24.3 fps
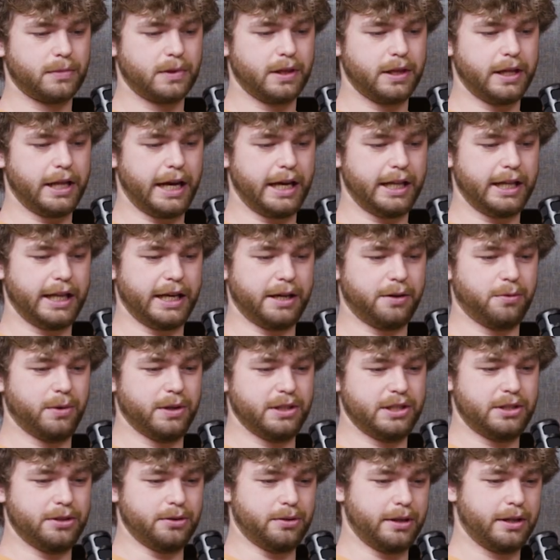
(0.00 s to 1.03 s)
That, like,
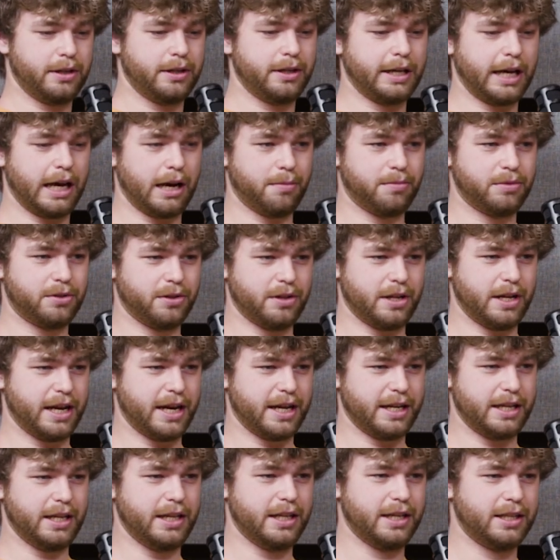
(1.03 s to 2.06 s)
once you capture the
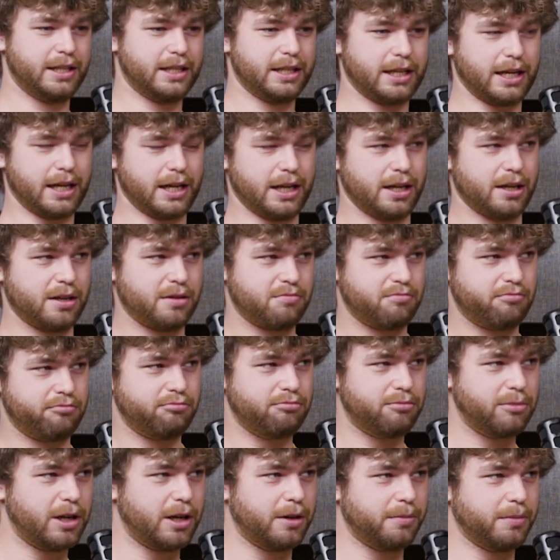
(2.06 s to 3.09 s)
idea, it's kind of
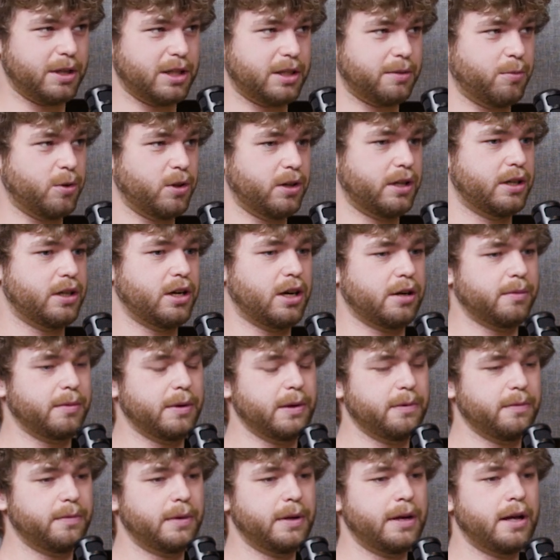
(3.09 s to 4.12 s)
not much more to talk about.